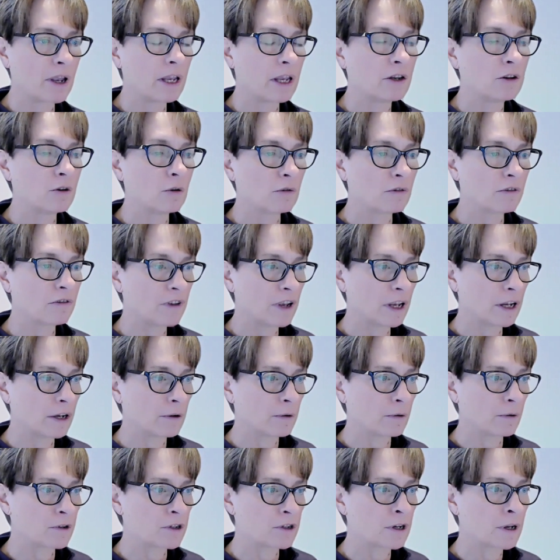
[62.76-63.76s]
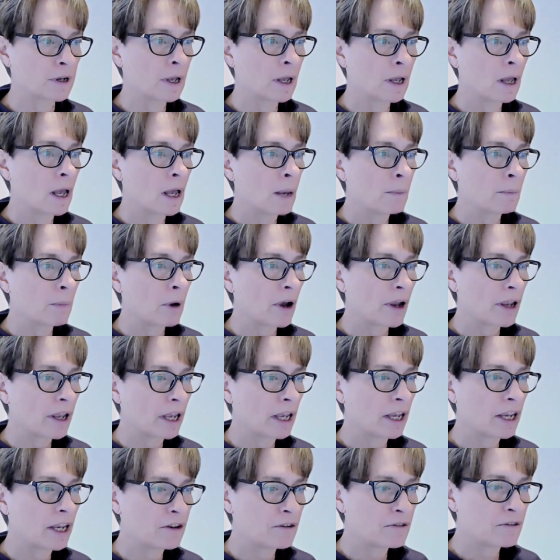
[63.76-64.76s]
in your field. But I
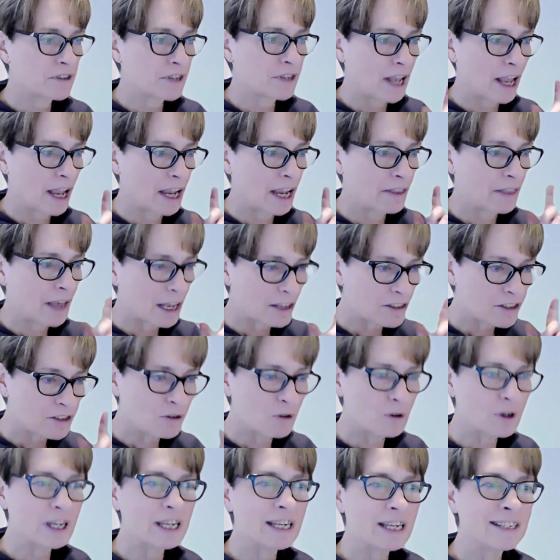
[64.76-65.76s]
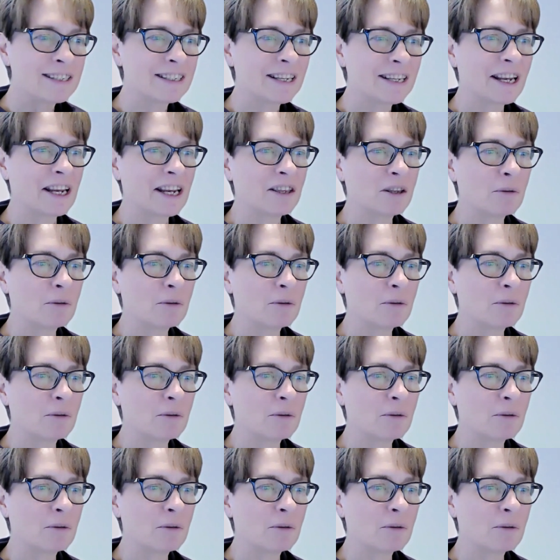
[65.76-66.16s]
hear you say that's not easy.